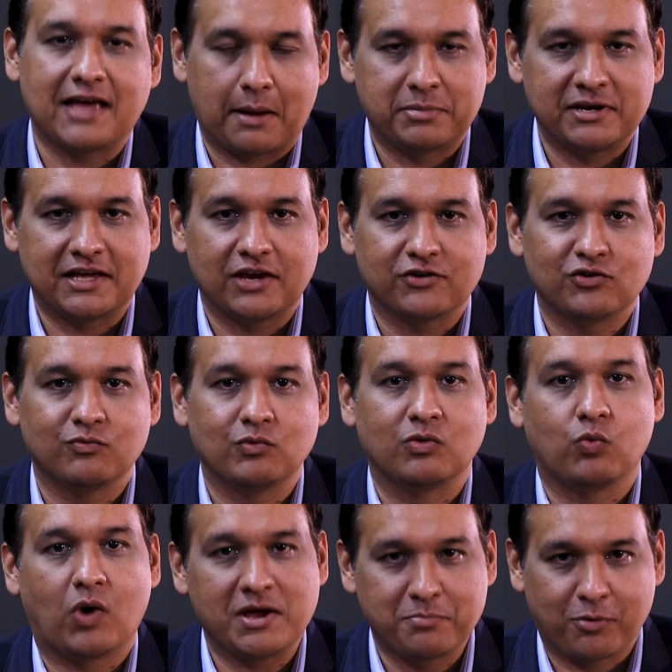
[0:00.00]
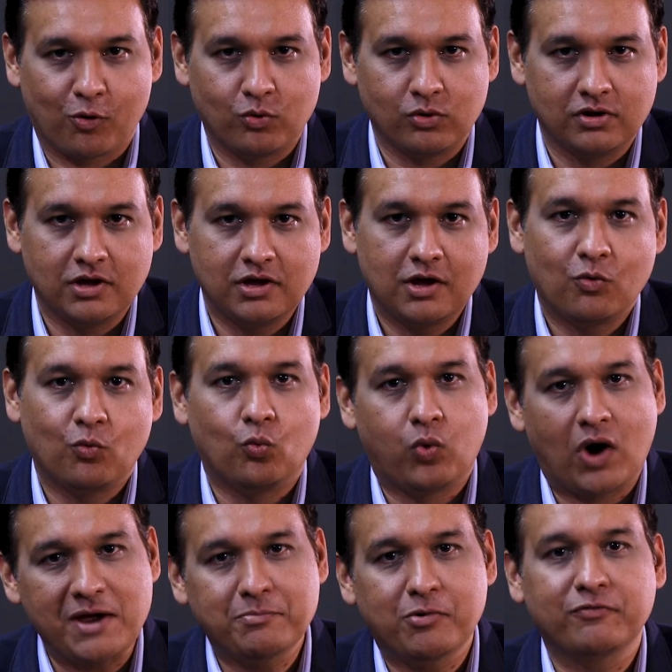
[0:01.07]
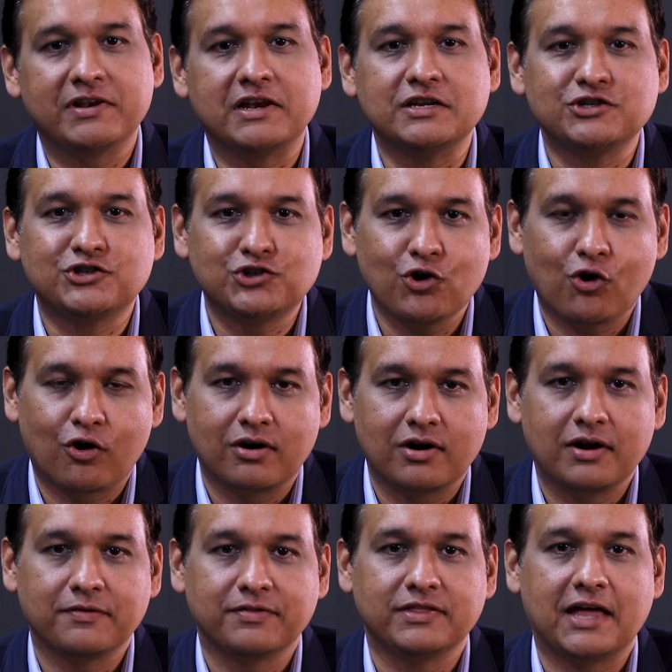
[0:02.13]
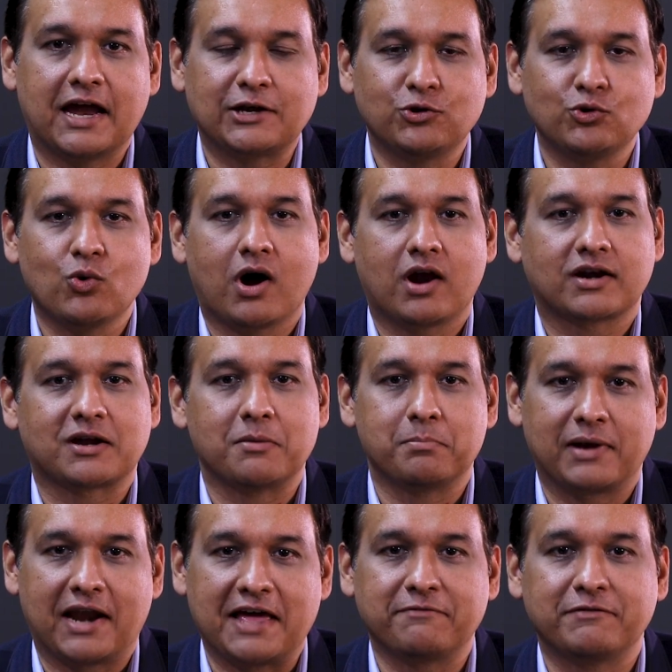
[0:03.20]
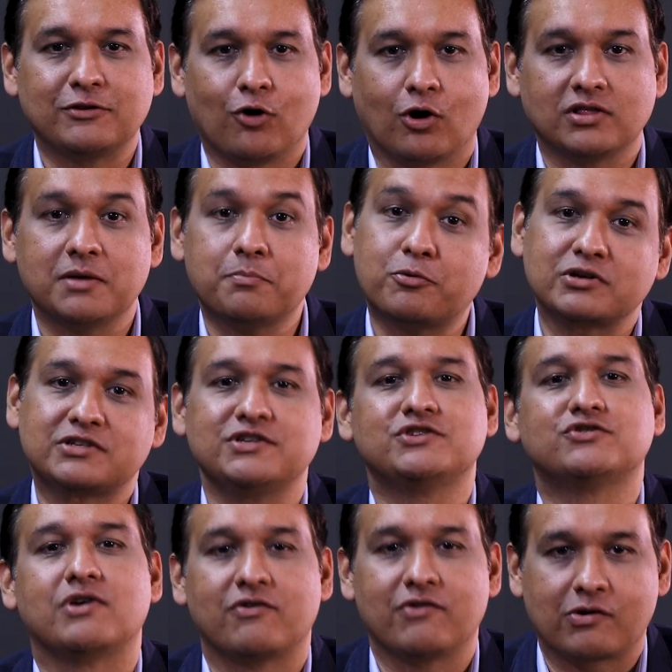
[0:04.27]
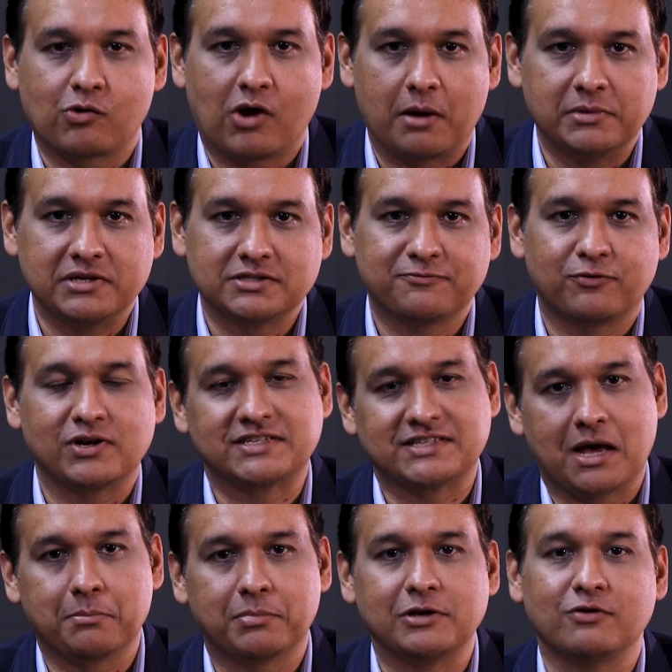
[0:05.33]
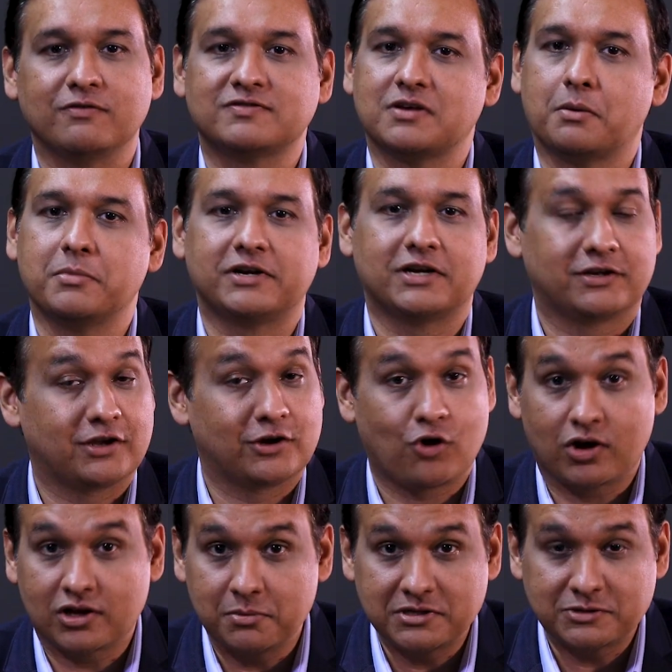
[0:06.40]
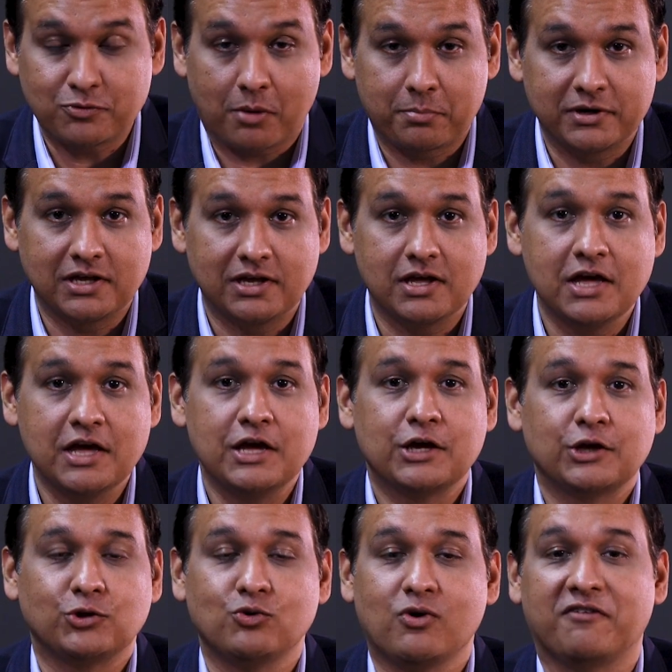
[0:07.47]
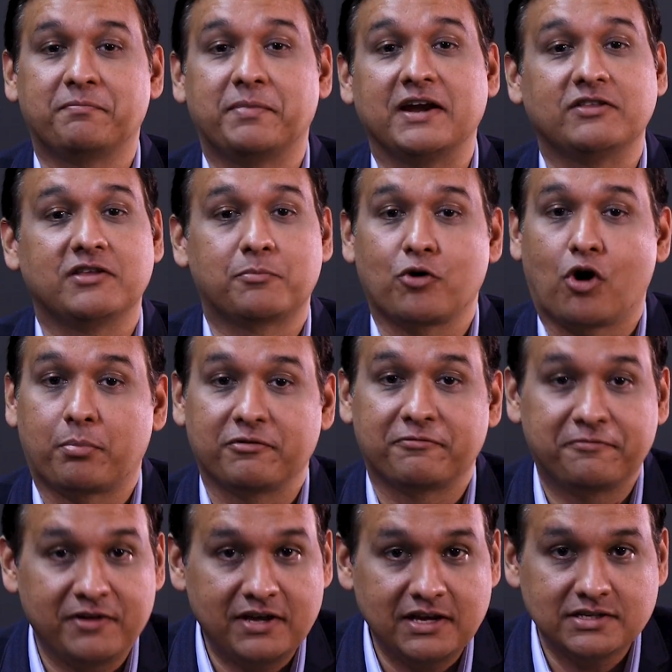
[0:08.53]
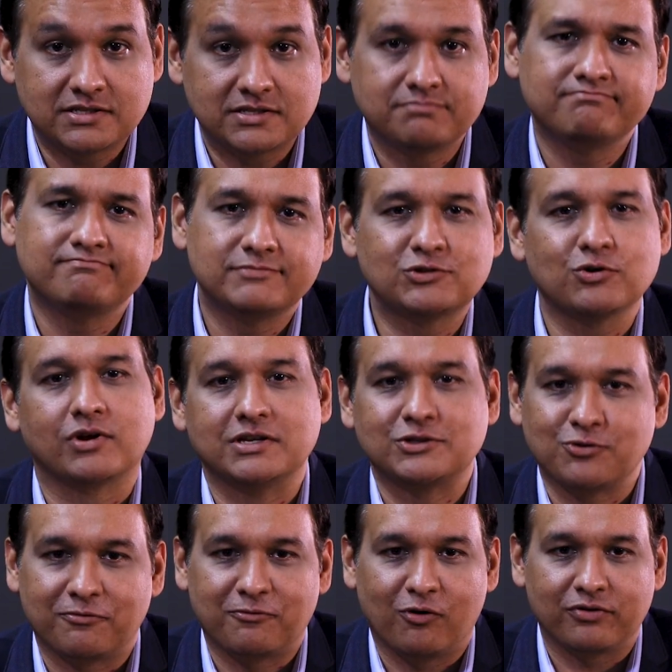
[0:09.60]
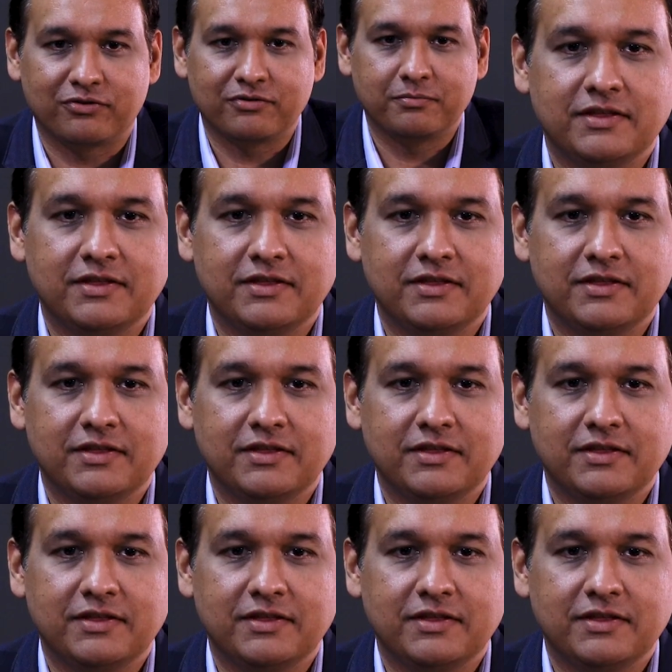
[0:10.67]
the application with WIPO, WIPO will ensure that you are complying with all the procedural requirements. For example, you've submitted the documents properly, you have paid the proper fees, so on and so forth.